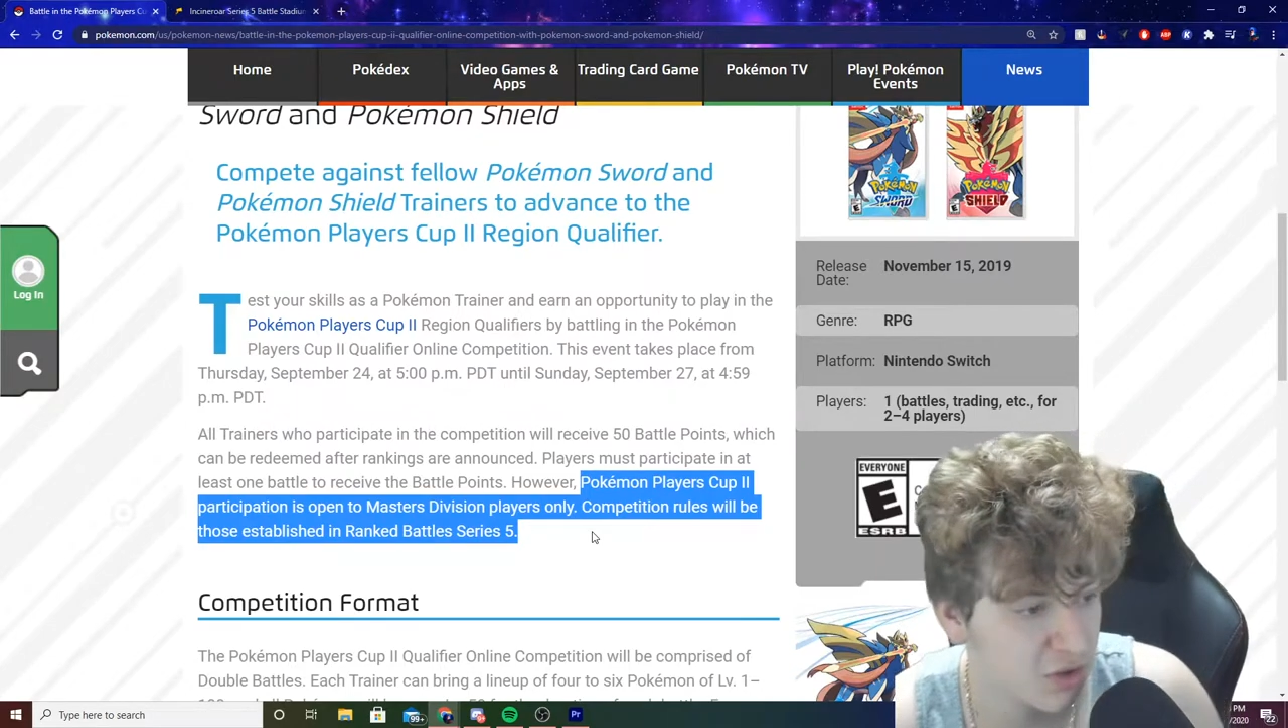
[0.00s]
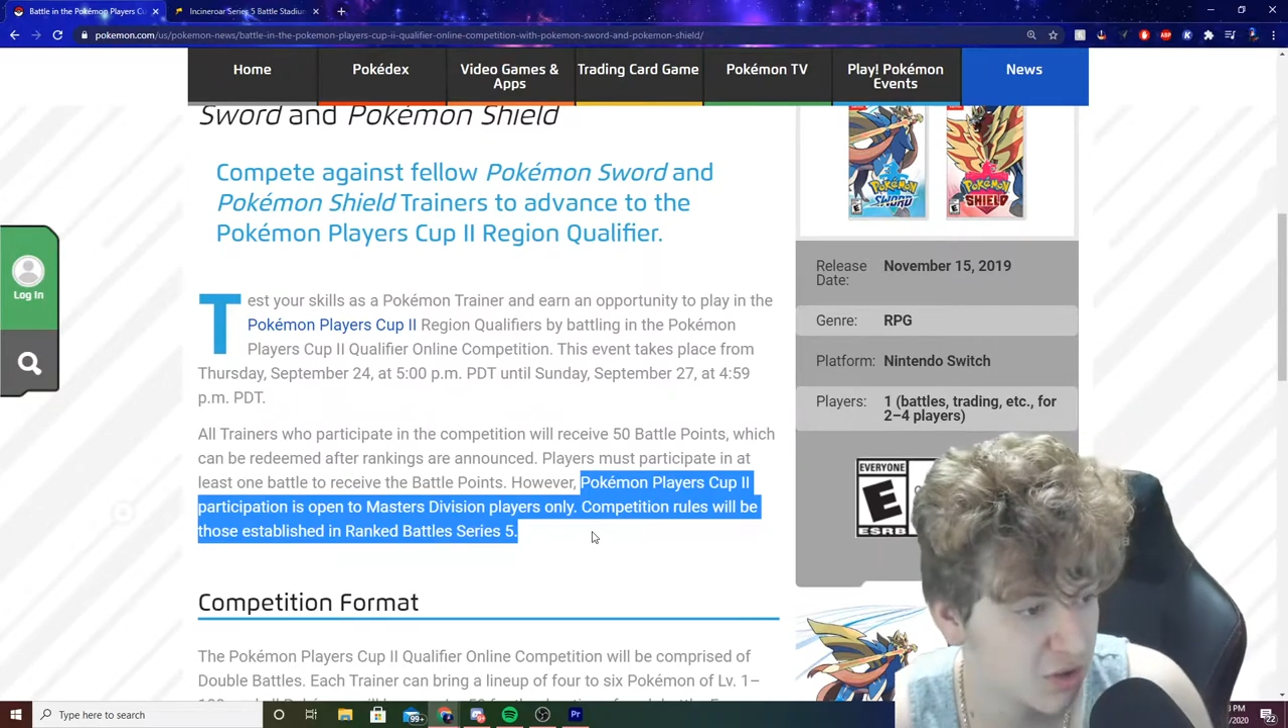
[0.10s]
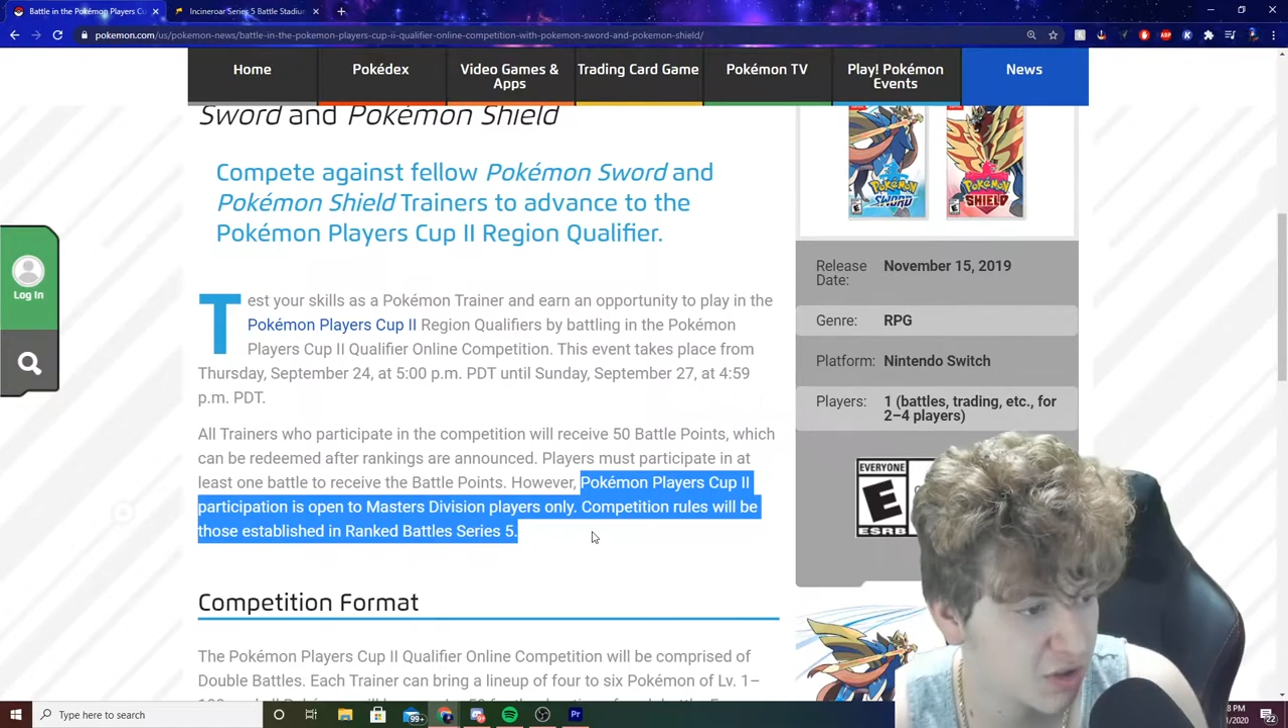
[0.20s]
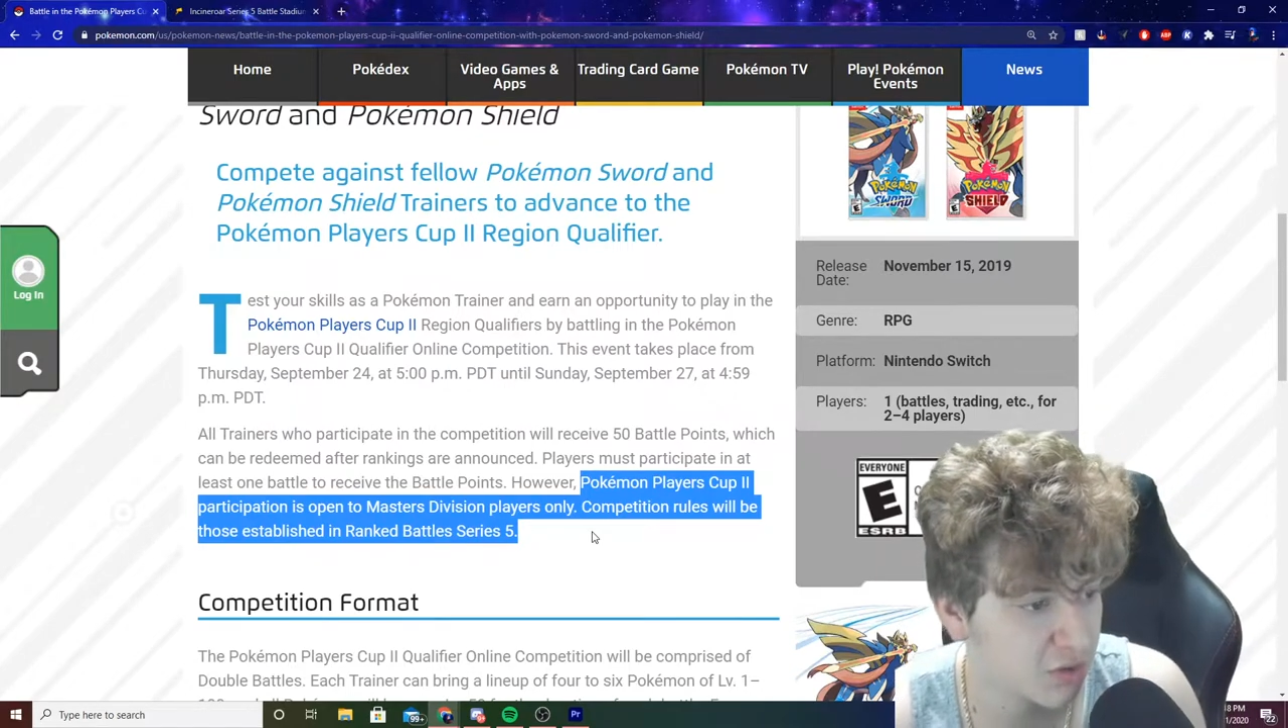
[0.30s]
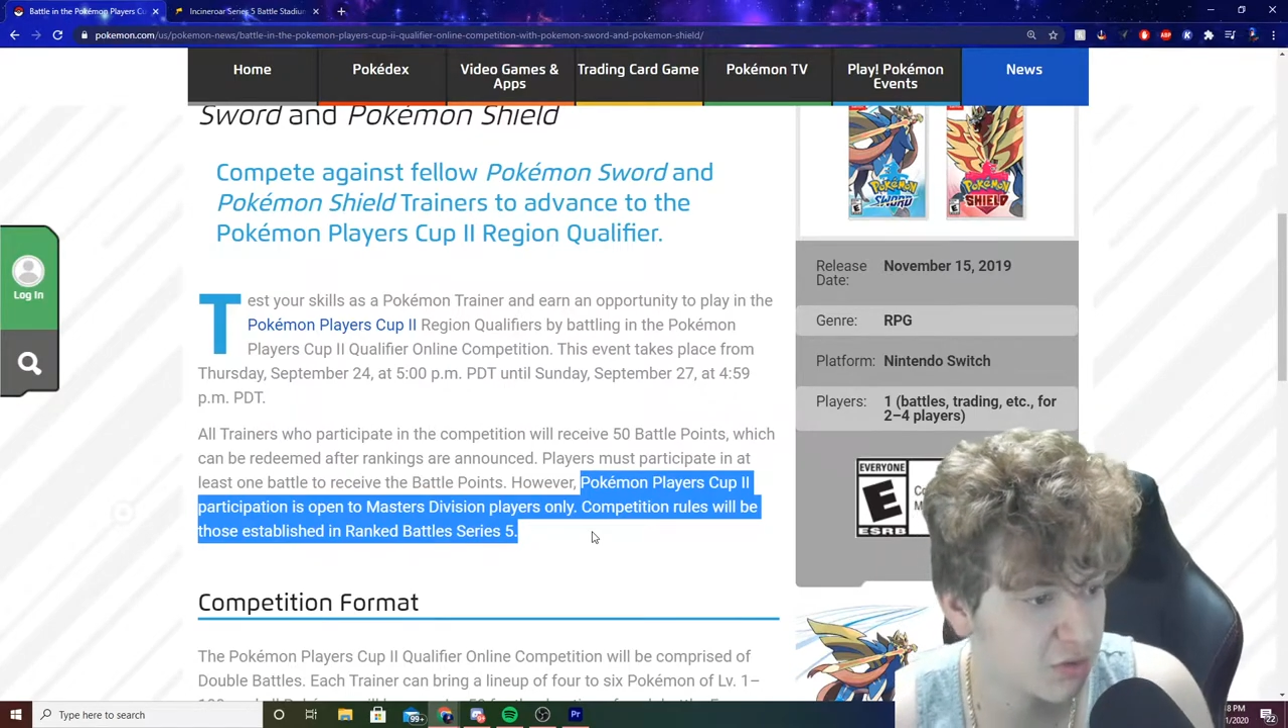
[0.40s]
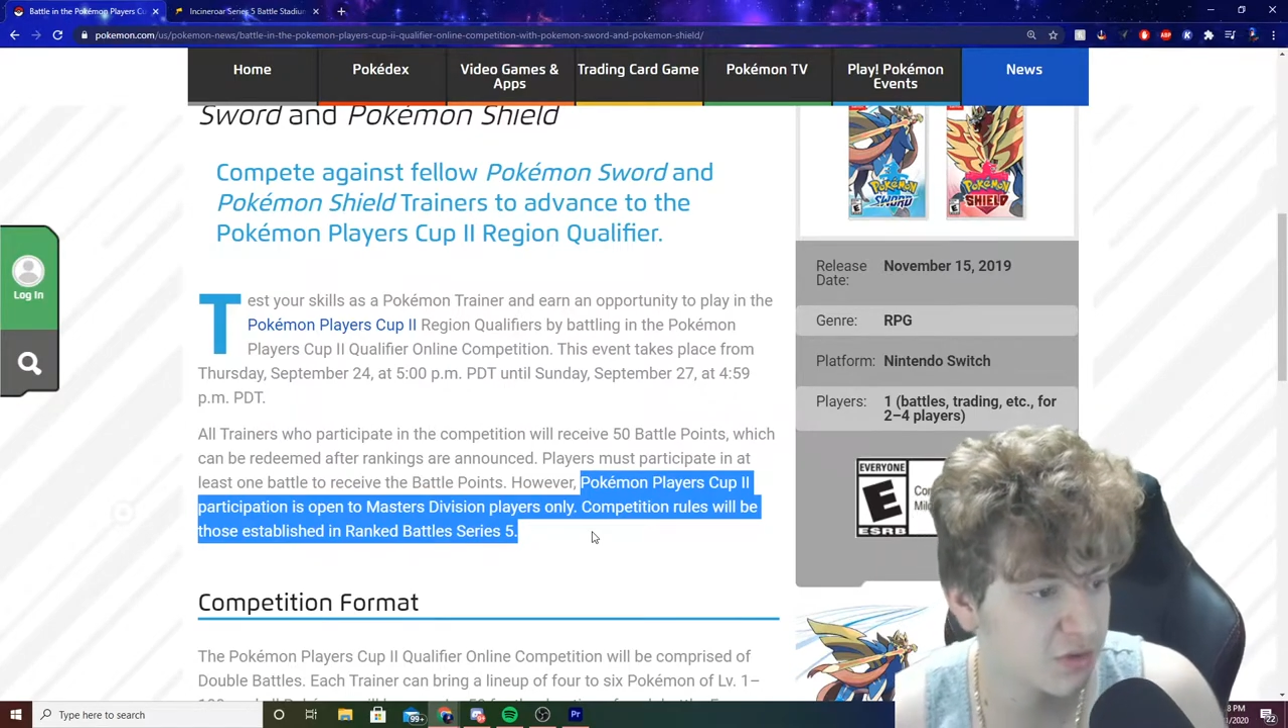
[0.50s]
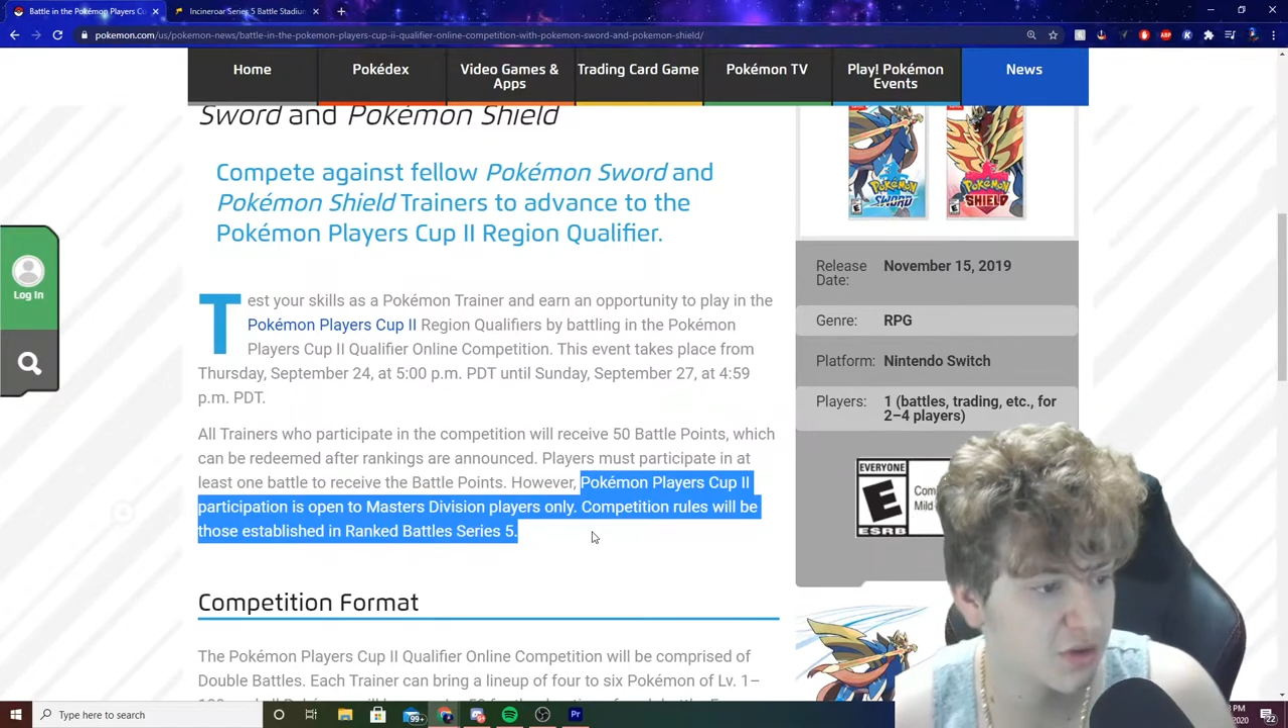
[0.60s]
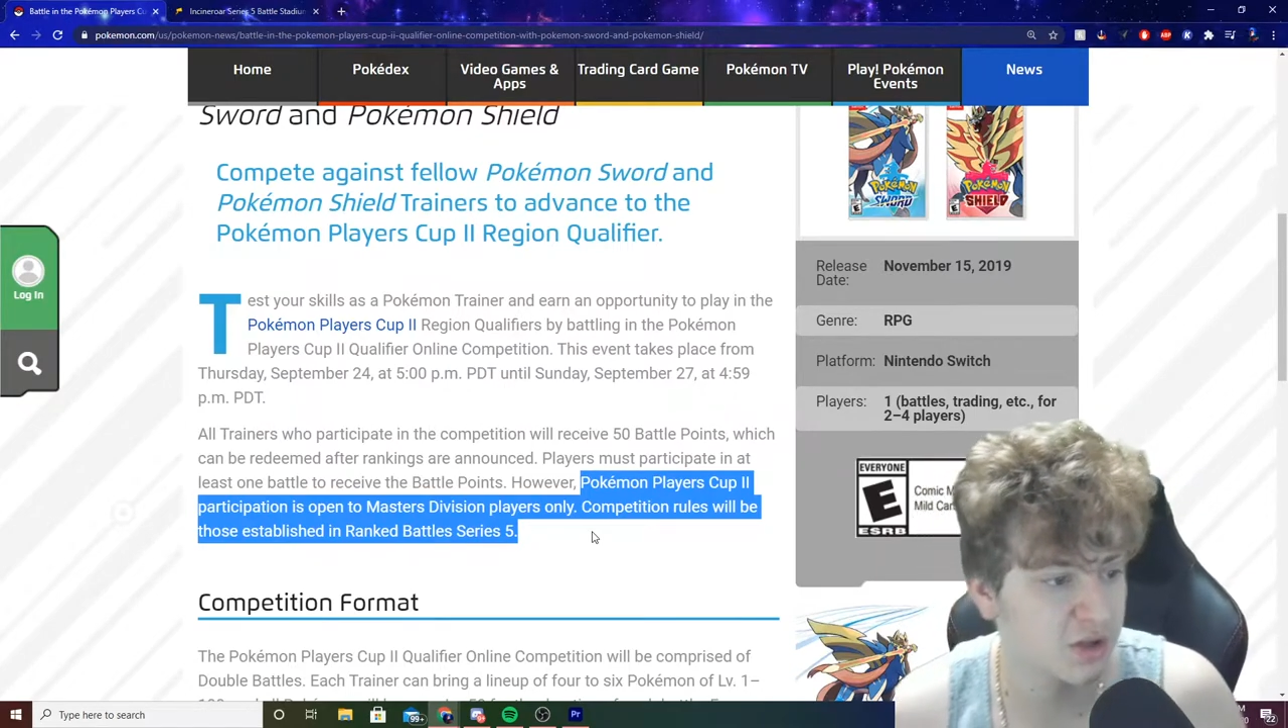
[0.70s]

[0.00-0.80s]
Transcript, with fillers: Shield uses